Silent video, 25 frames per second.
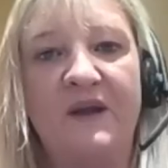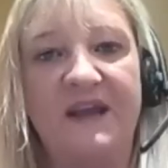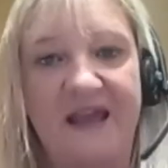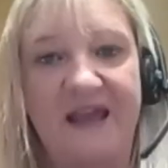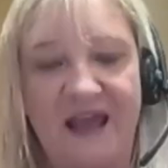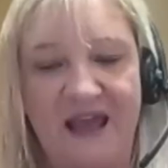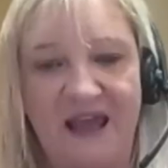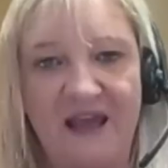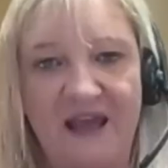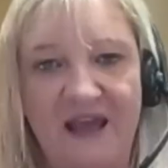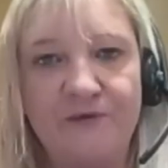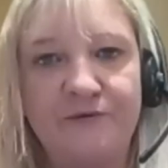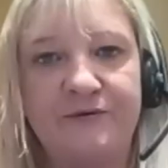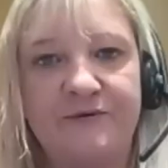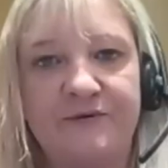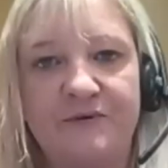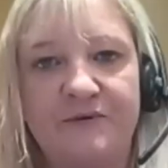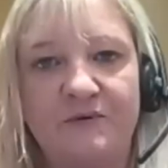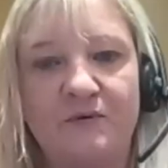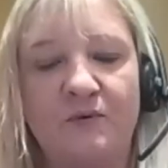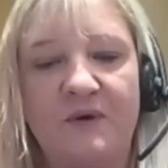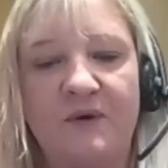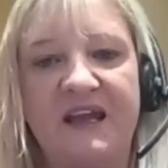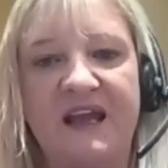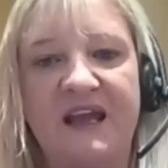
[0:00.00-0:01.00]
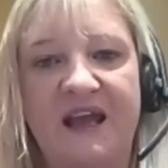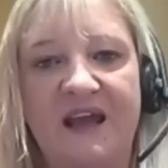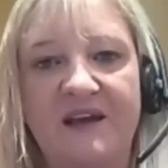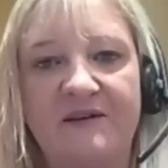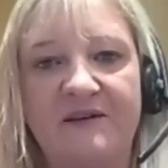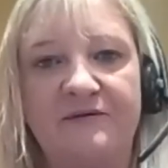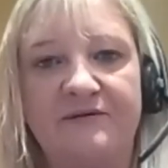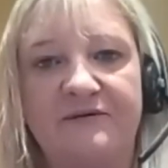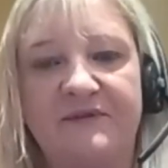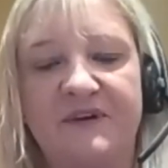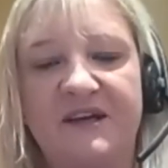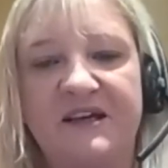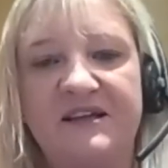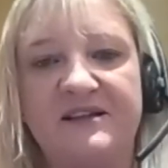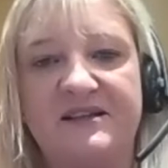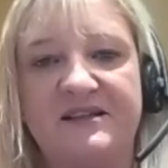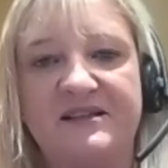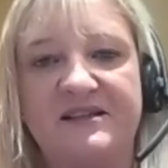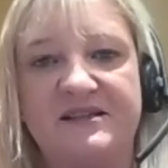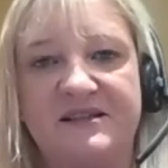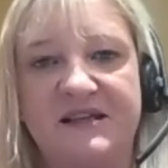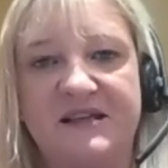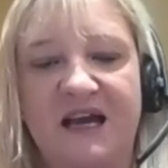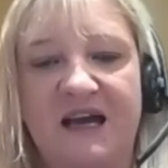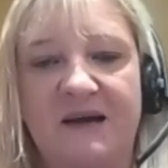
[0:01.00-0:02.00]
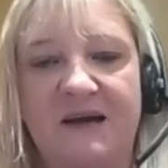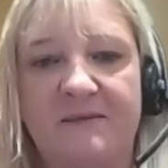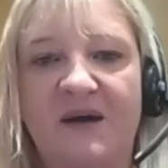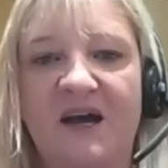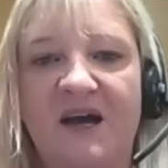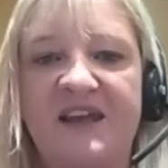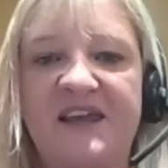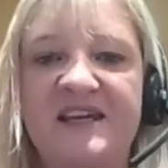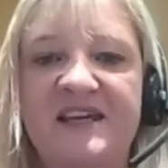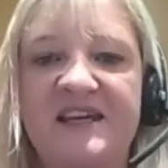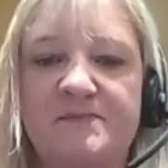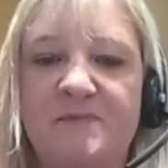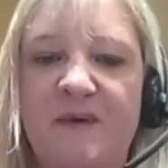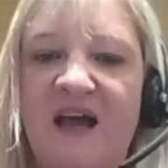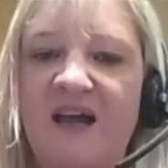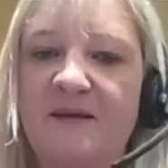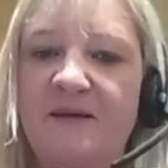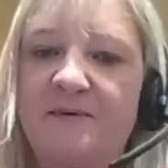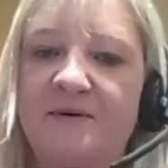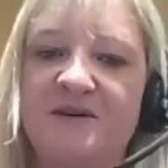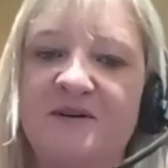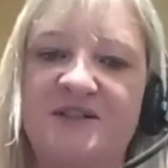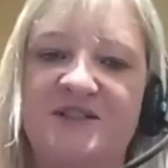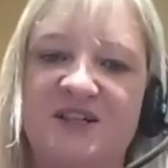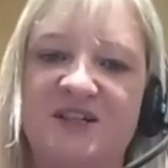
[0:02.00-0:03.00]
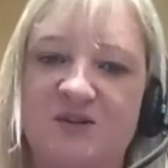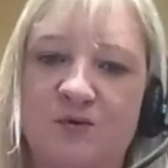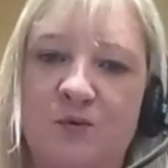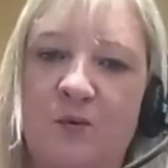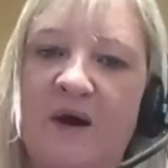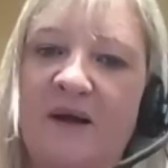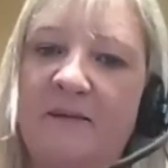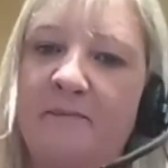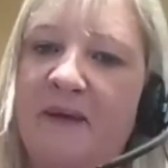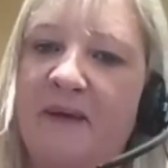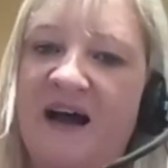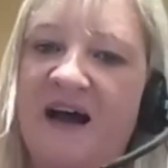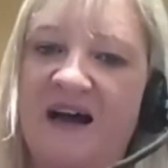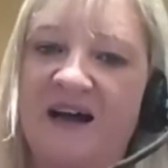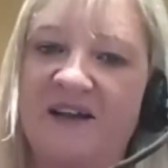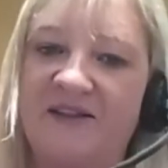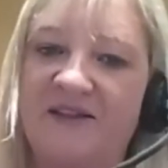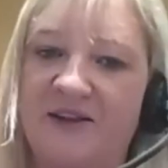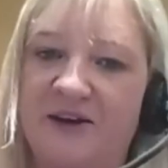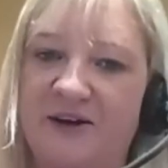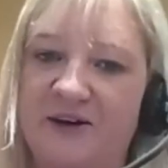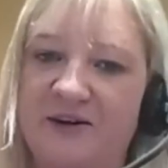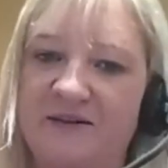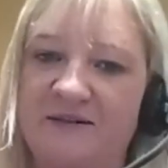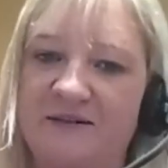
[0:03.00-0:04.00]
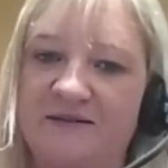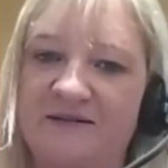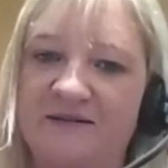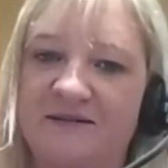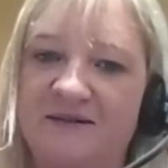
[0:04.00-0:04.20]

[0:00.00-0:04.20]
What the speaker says: have. It's I guess paper is just one part though.